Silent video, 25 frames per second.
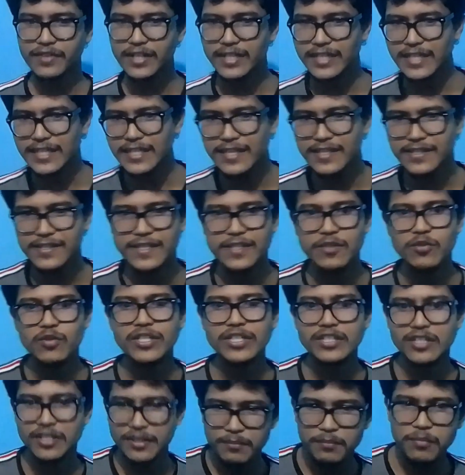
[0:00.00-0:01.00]
the dataset we
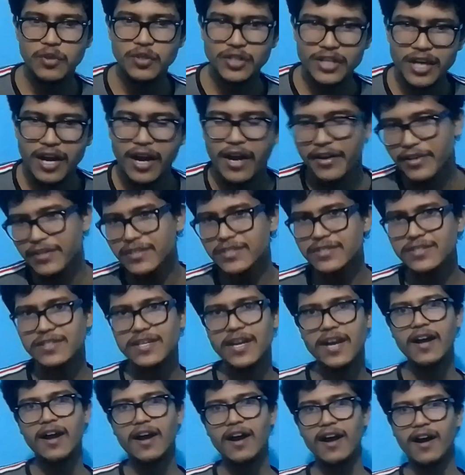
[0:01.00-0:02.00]
need to import iris
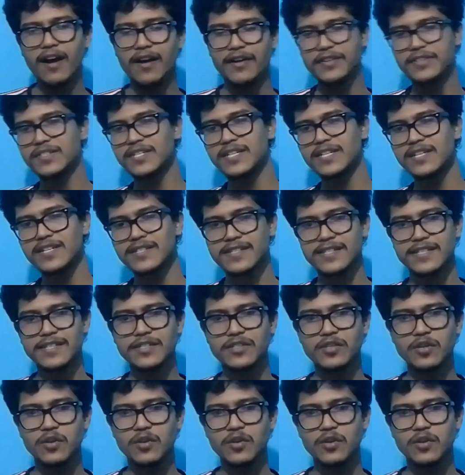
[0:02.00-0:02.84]
dataset.